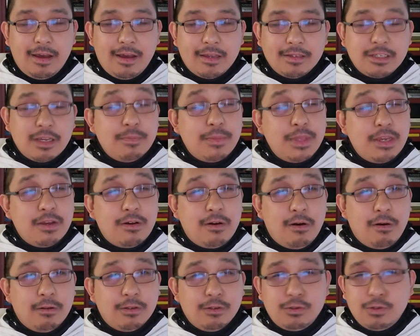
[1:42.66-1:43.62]
something
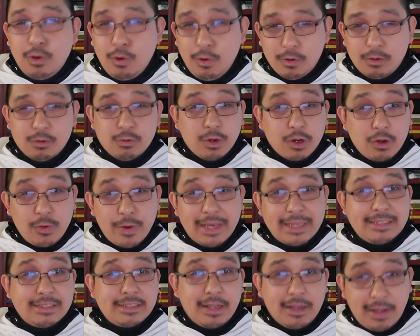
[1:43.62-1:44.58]
called Total
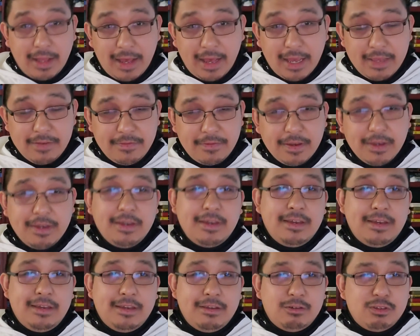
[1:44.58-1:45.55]
Request Live.
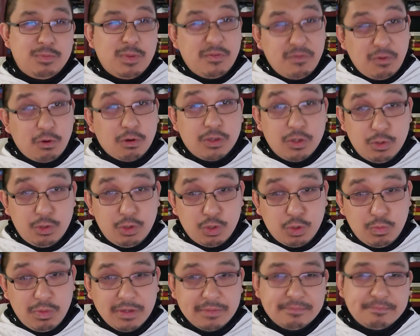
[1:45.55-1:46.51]
It was before YouTube.